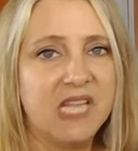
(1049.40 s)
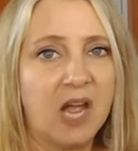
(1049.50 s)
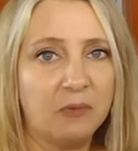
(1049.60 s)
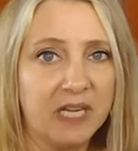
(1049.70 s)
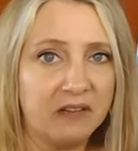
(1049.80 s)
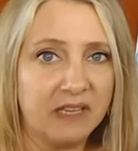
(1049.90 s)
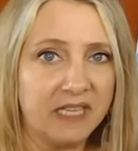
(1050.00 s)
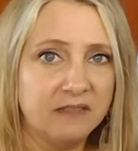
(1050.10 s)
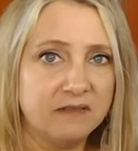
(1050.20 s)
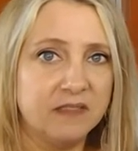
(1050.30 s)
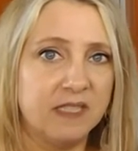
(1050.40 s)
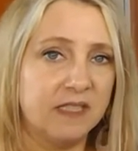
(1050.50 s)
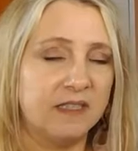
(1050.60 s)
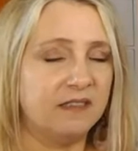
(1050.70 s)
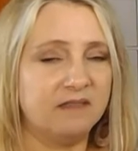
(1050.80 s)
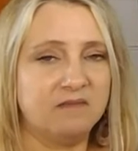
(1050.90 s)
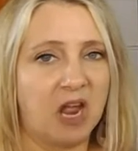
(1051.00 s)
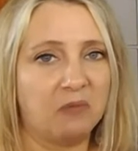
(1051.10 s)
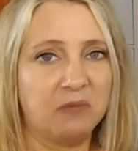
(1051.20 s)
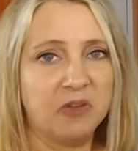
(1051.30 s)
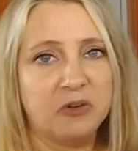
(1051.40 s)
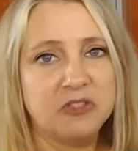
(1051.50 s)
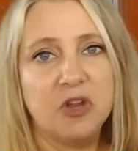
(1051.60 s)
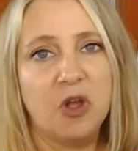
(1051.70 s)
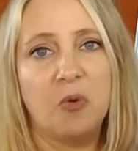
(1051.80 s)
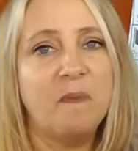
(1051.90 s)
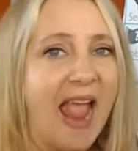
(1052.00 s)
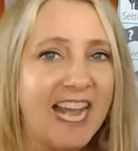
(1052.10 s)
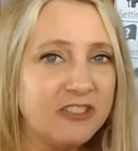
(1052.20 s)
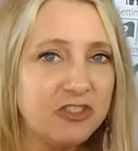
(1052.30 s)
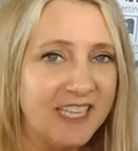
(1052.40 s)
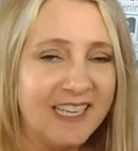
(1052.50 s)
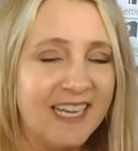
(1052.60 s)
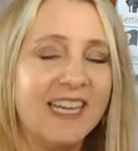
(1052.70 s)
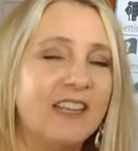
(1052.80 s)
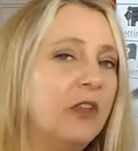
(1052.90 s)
Not really. No, there's no magic.